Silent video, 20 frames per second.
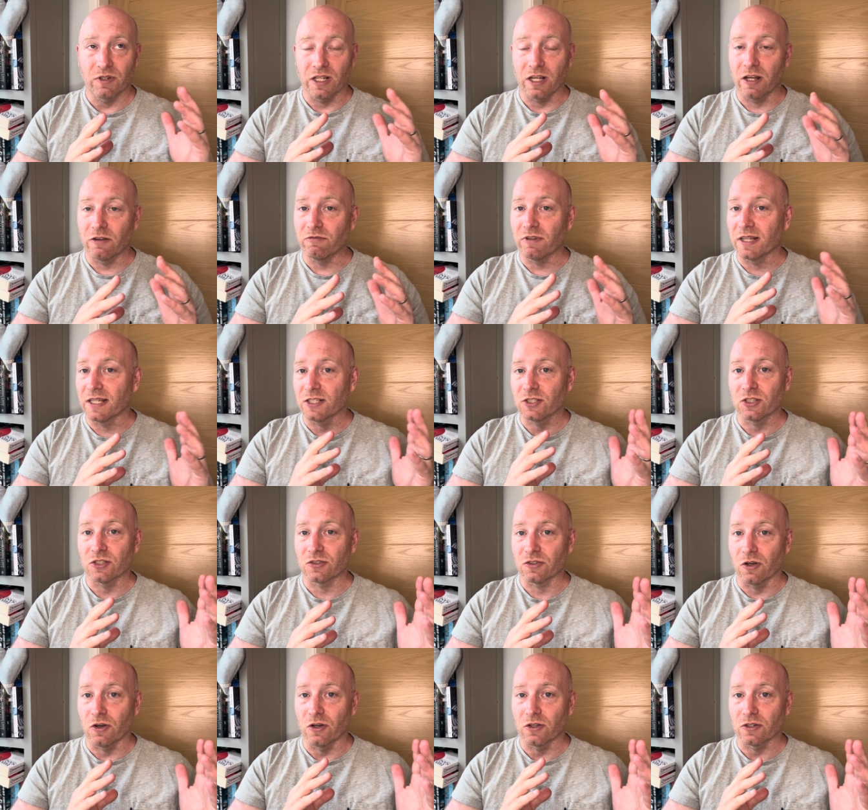religious
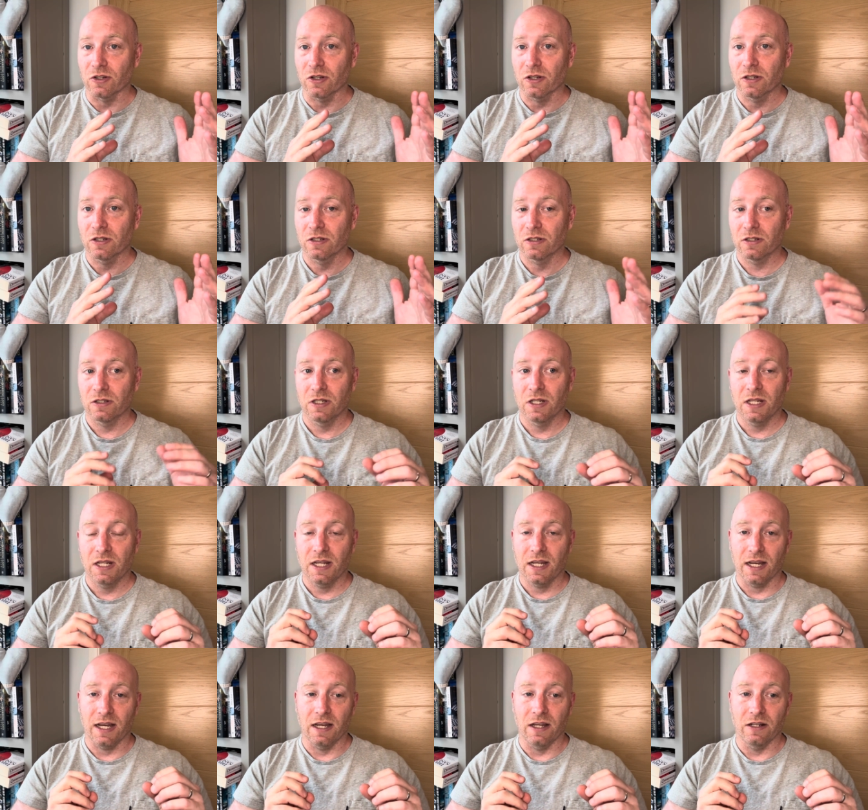order
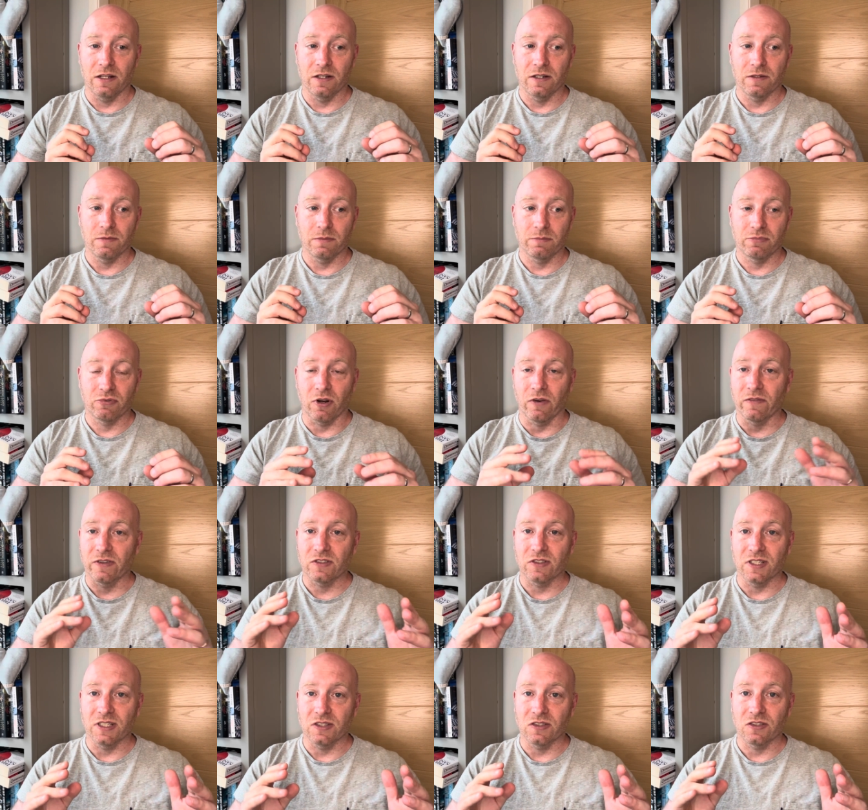and
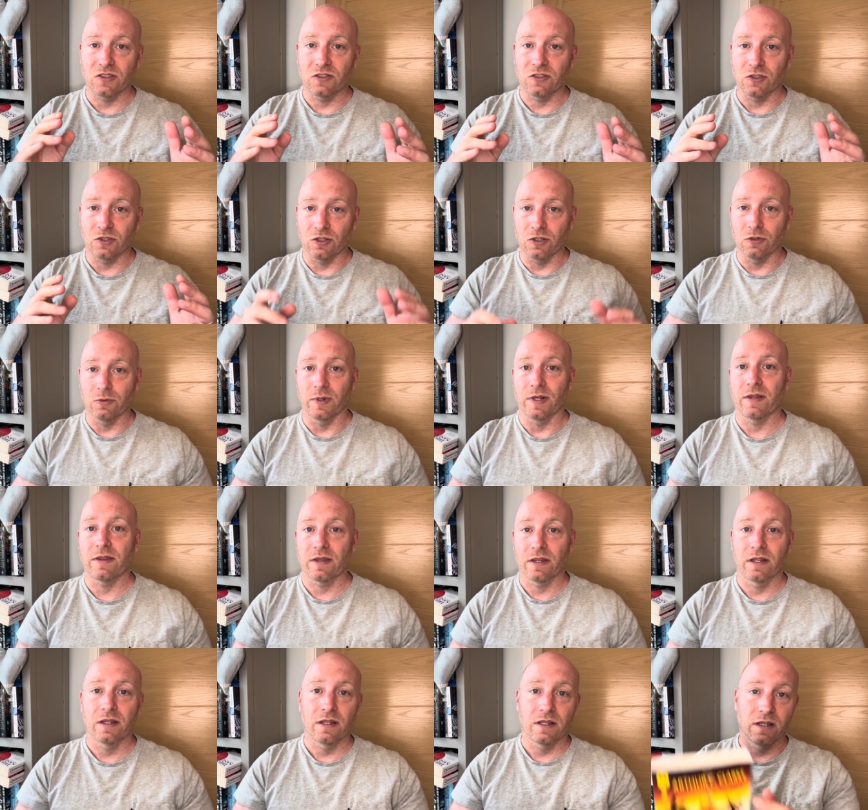prophecies to do with
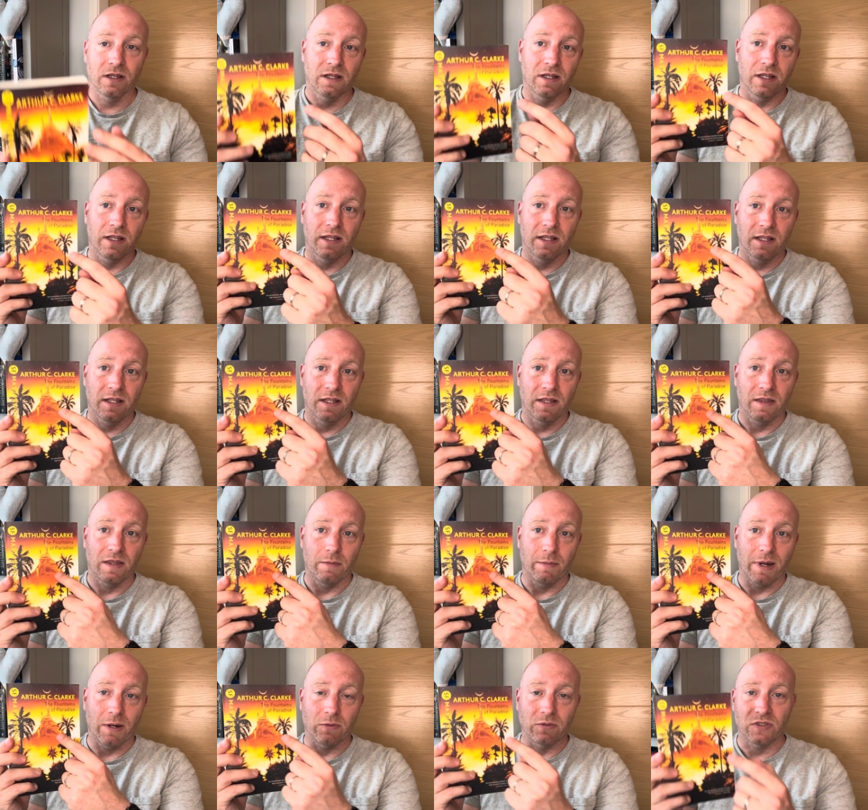the
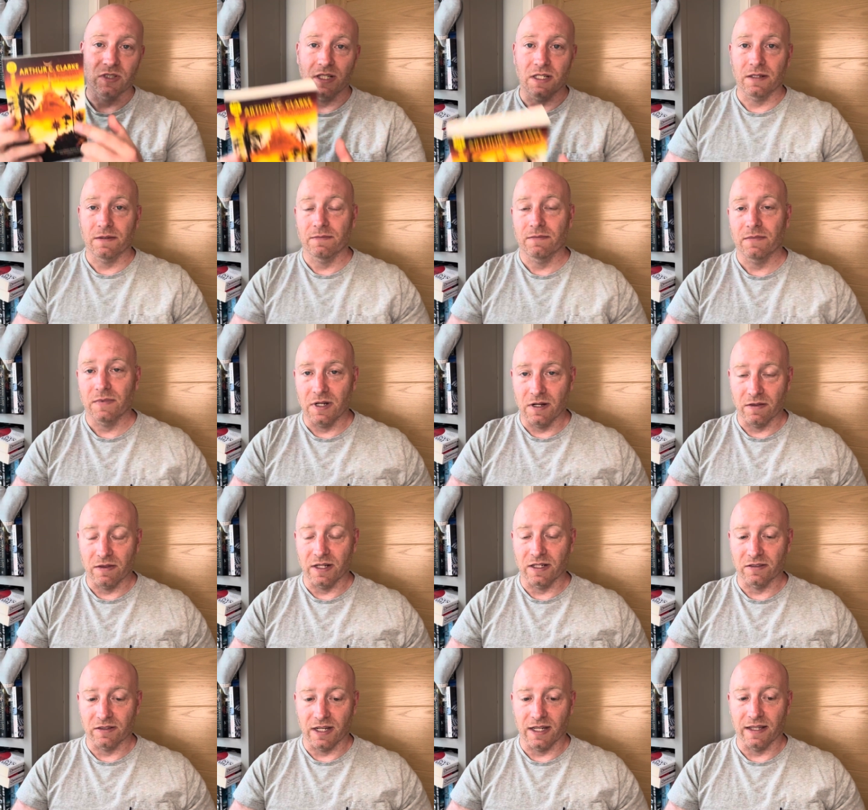mountain and
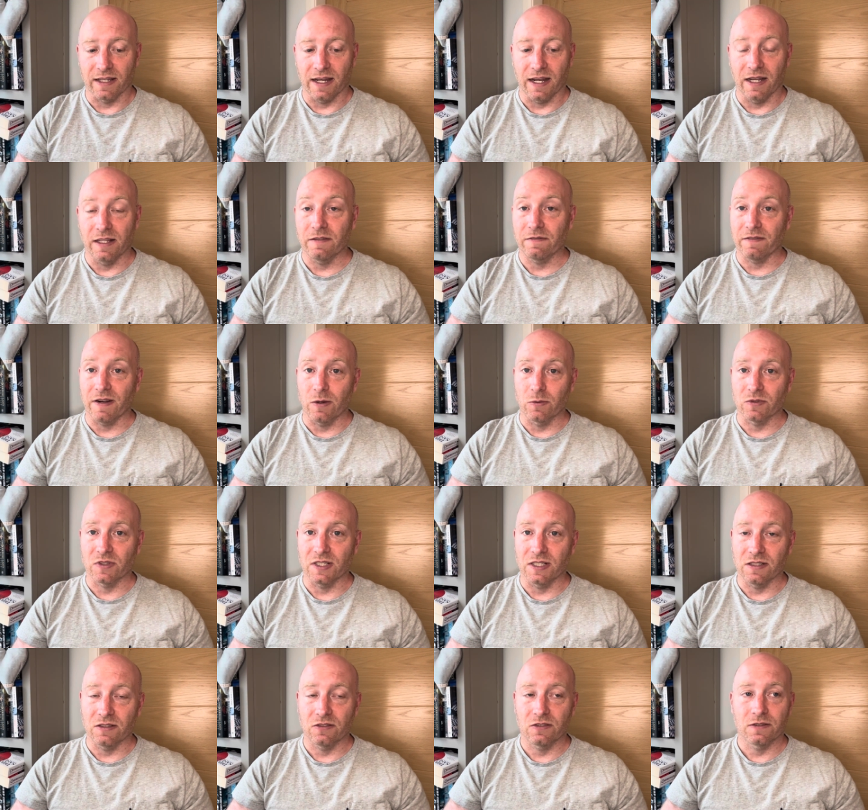things like that, and
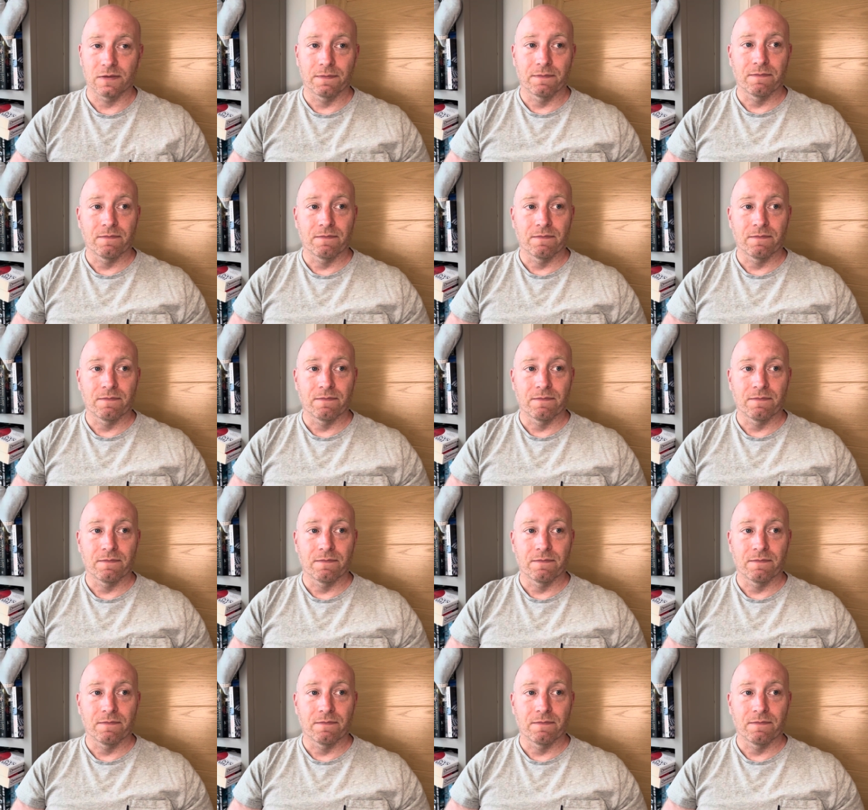fountains.